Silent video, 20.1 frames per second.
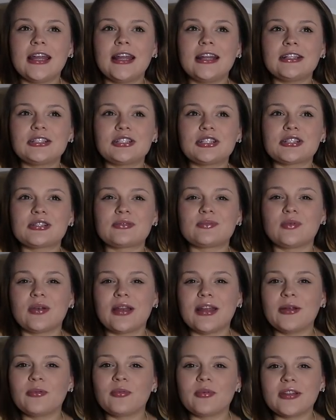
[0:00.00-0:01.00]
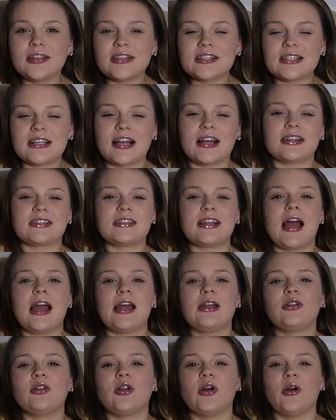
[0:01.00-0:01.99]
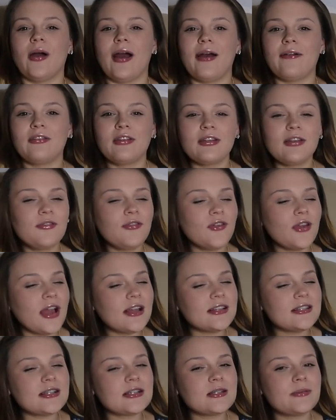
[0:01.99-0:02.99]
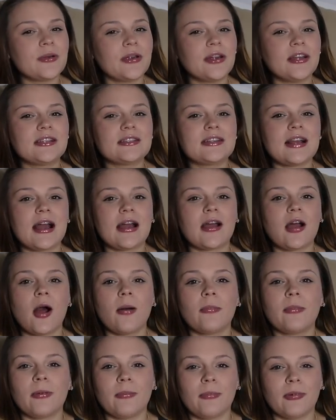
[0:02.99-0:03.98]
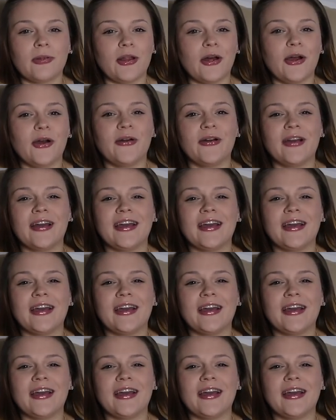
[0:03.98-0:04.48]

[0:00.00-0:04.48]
and it's just it really sucks i don't know have any of you guys experienced that comment below